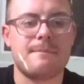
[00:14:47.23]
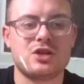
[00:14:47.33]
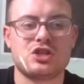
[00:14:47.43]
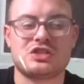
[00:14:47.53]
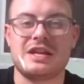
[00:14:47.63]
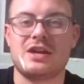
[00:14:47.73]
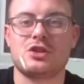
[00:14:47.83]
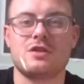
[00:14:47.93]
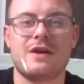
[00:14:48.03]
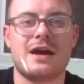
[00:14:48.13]
Manchester United,
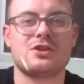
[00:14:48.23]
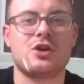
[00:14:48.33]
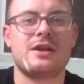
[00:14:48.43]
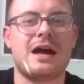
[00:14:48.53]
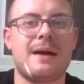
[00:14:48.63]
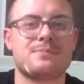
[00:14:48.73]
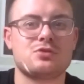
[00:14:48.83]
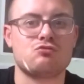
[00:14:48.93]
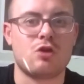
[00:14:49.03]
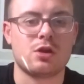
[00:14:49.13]
on the other hand, got an
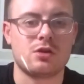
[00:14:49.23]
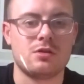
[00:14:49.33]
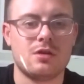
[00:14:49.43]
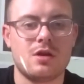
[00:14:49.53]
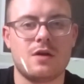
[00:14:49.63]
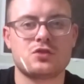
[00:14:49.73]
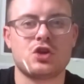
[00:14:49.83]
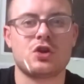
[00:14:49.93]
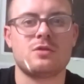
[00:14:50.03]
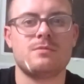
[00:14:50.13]
absolute rollicking off
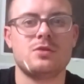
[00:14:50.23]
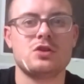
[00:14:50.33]
Tottenham,